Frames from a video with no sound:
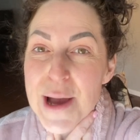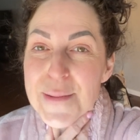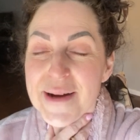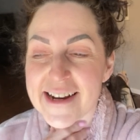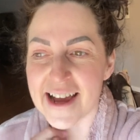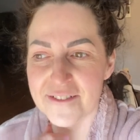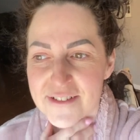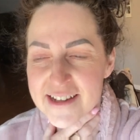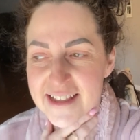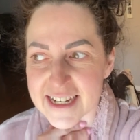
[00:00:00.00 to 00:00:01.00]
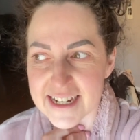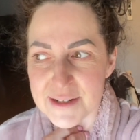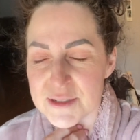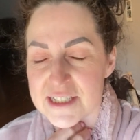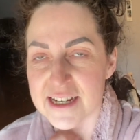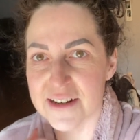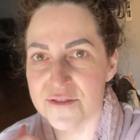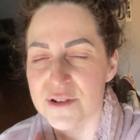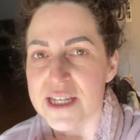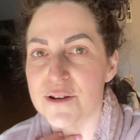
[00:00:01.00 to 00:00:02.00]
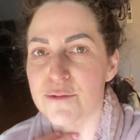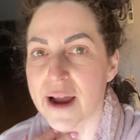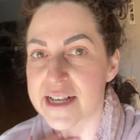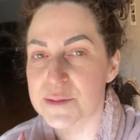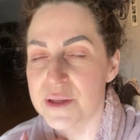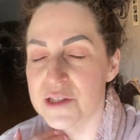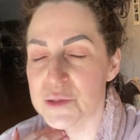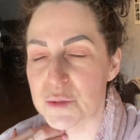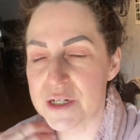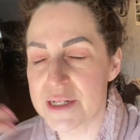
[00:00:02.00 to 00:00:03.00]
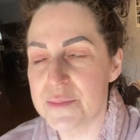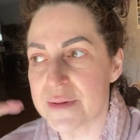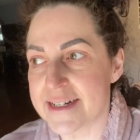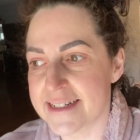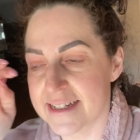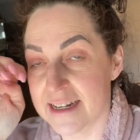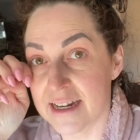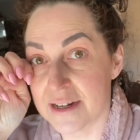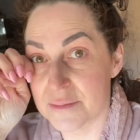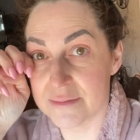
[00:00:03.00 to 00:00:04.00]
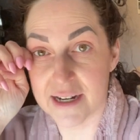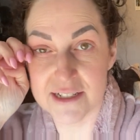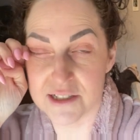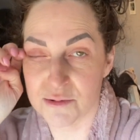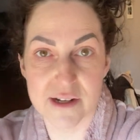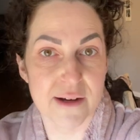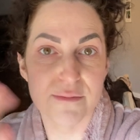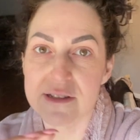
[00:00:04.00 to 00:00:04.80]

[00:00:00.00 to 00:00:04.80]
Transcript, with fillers: But I feel like I'm just kind of really raspy this morning, but um, I just woke up.